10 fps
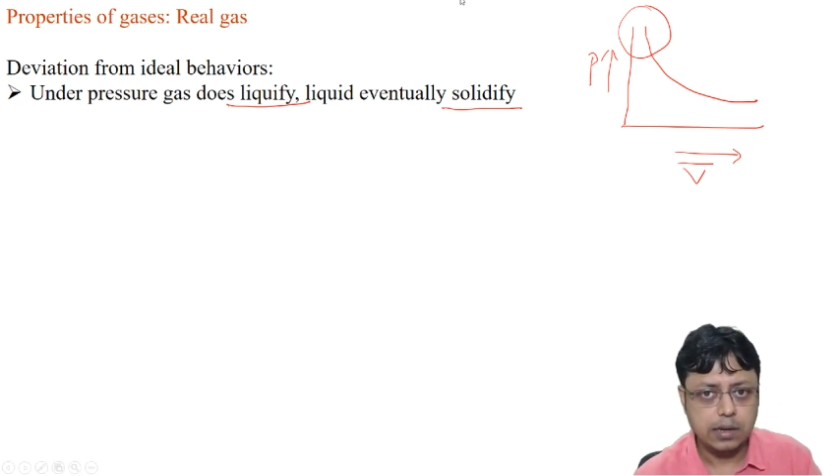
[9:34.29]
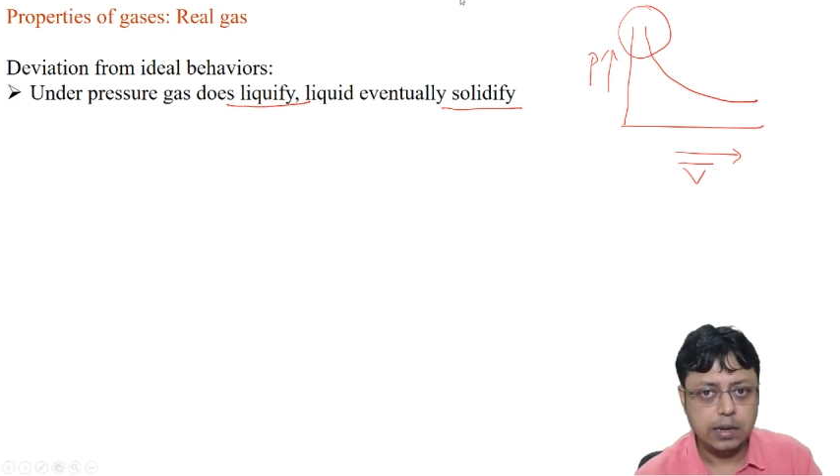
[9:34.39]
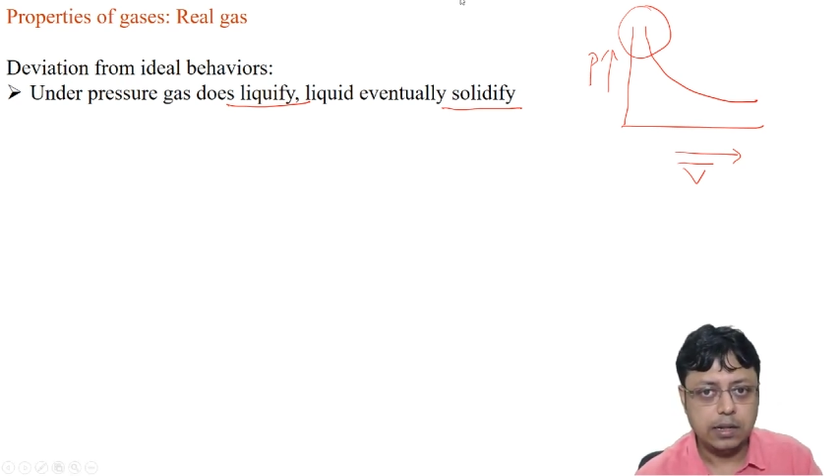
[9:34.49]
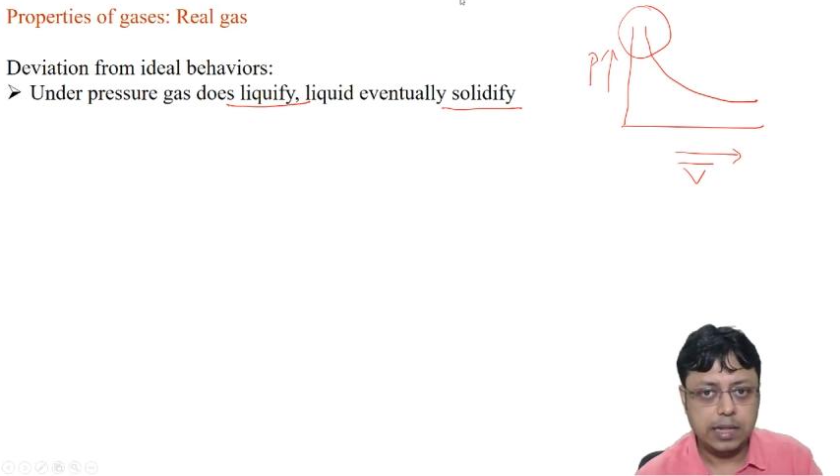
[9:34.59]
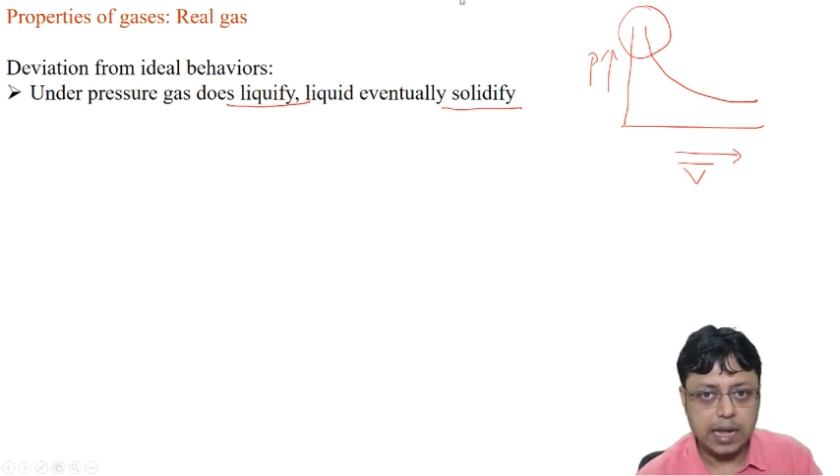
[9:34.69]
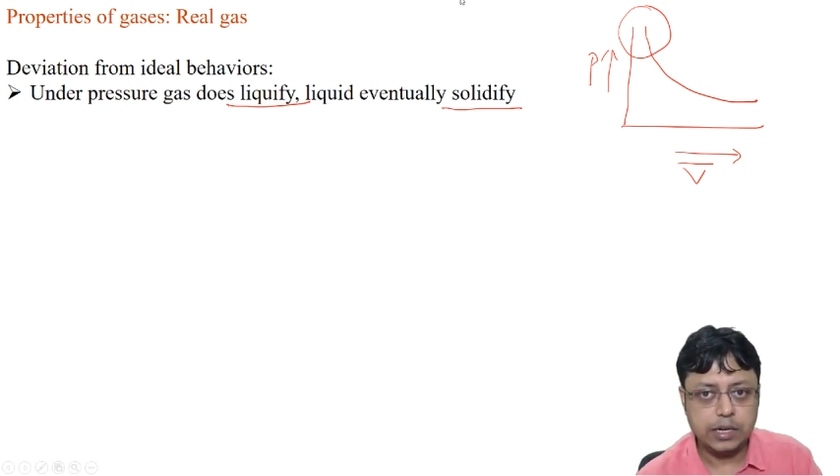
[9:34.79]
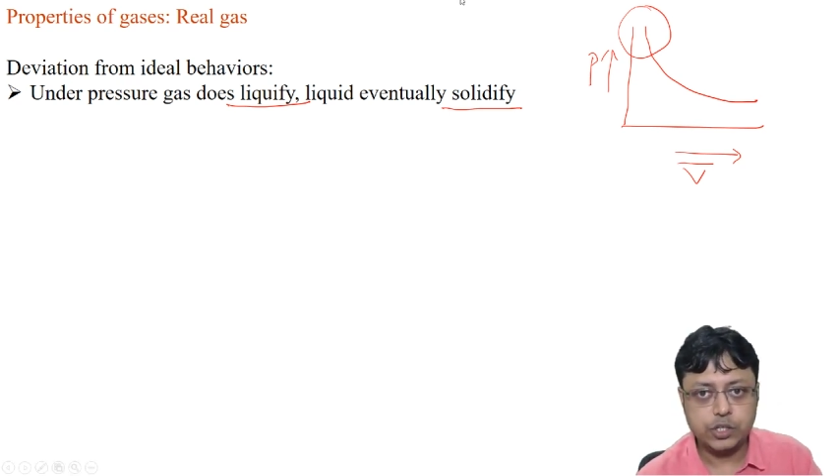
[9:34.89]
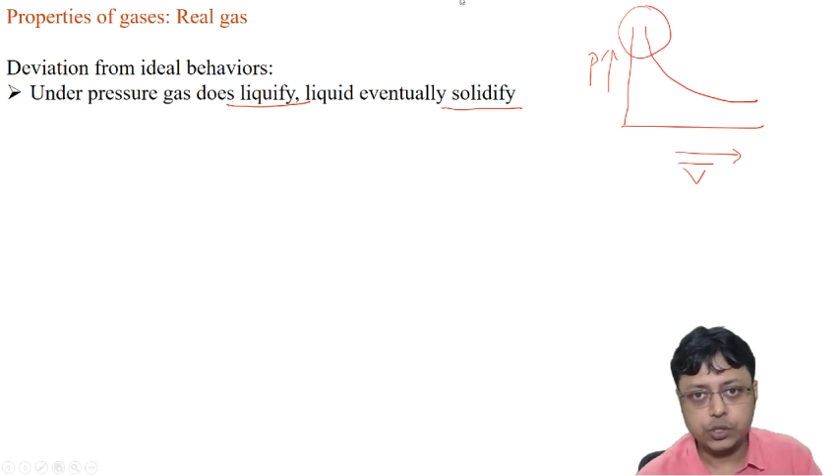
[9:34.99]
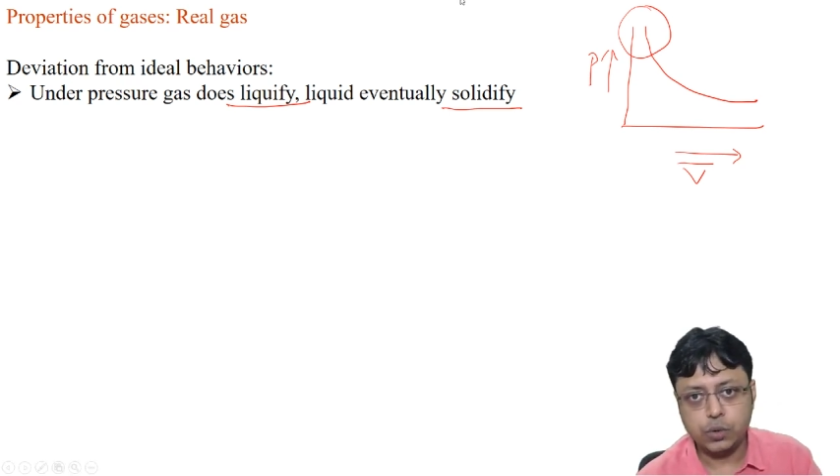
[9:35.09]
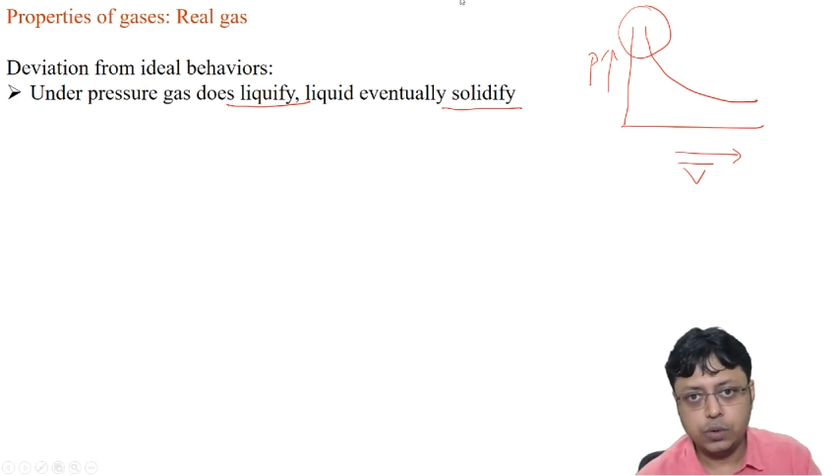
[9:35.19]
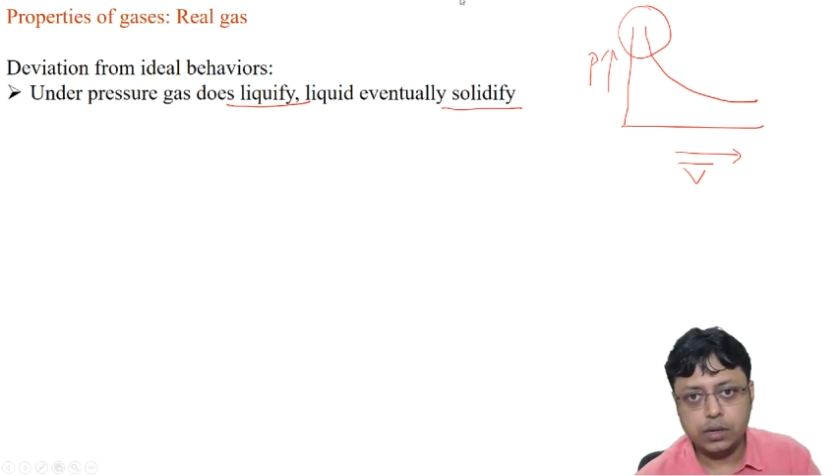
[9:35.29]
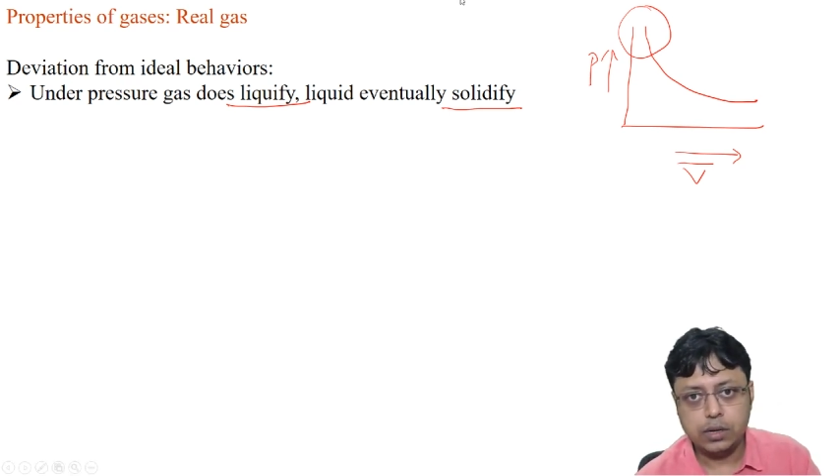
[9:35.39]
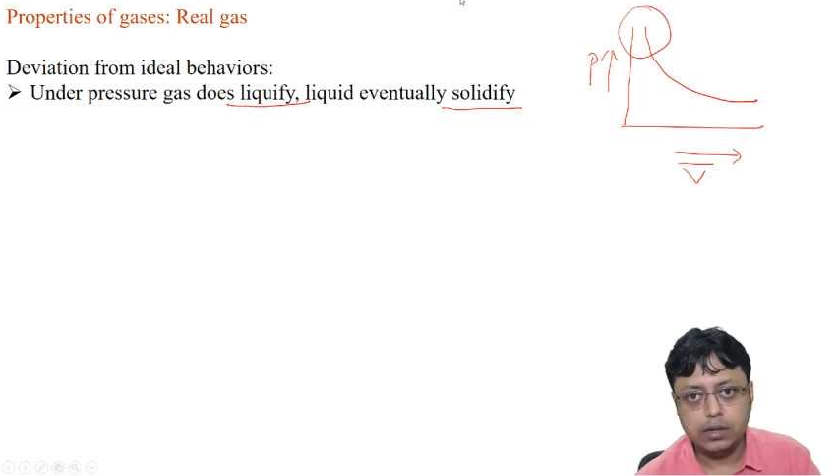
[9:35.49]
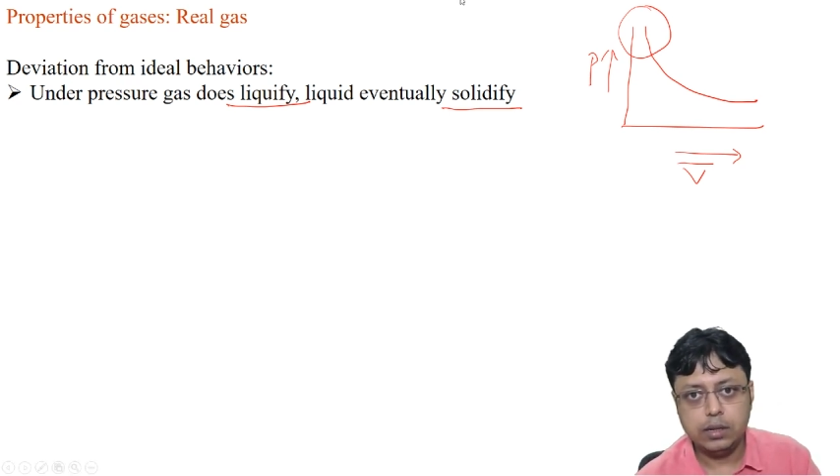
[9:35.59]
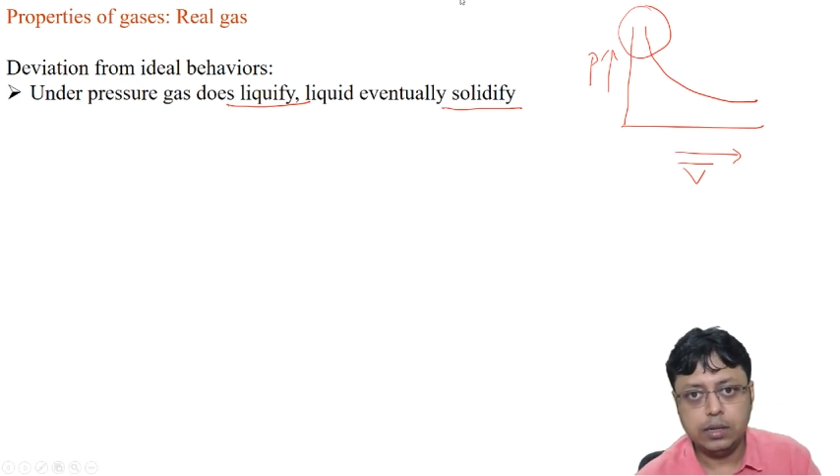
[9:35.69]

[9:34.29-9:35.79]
that showed the